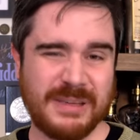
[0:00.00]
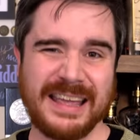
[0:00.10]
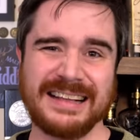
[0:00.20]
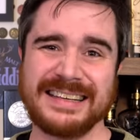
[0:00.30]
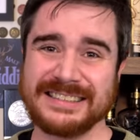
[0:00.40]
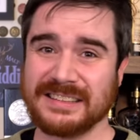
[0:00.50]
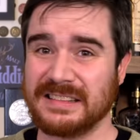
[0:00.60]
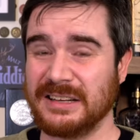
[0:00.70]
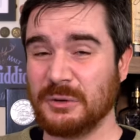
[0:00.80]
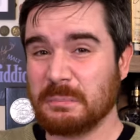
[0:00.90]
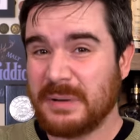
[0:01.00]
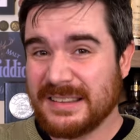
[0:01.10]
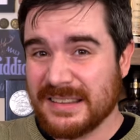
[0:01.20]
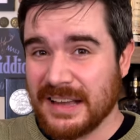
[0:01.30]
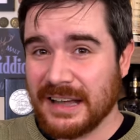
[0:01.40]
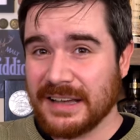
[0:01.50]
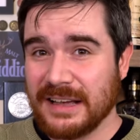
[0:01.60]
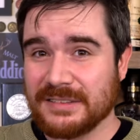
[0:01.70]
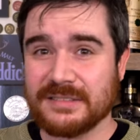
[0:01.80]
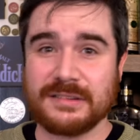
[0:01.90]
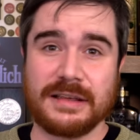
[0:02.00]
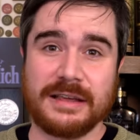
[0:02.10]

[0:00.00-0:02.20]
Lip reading: It is a little busy, I guess,